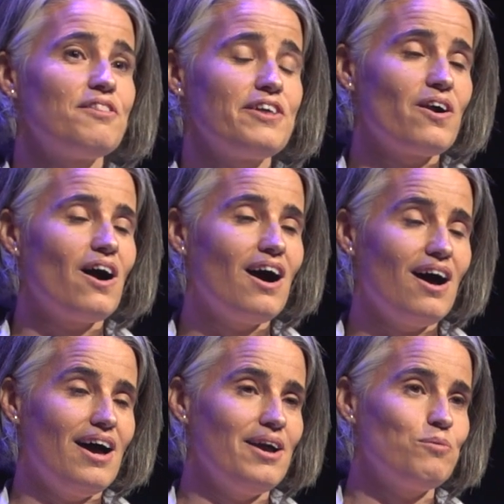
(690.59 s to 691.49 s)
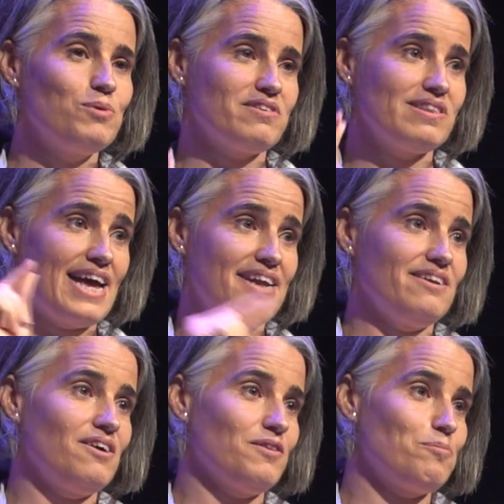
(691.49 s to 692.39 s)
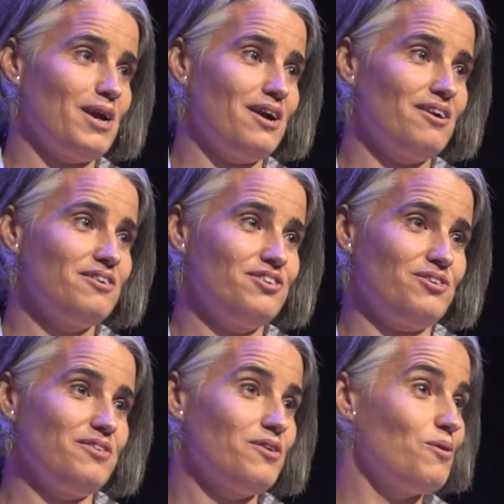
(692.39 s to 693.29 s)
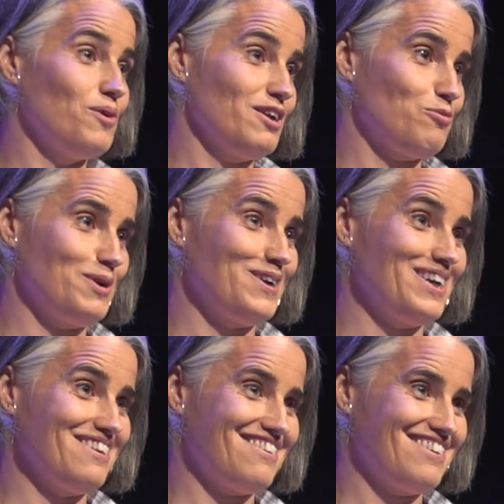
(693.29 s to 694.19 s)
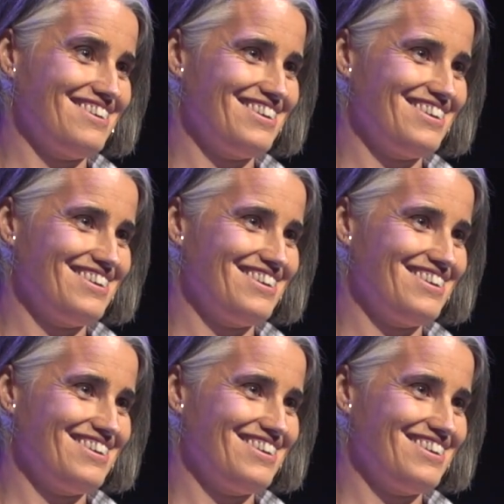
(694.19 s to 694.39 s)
their eye was landing on the bear during the whole experience.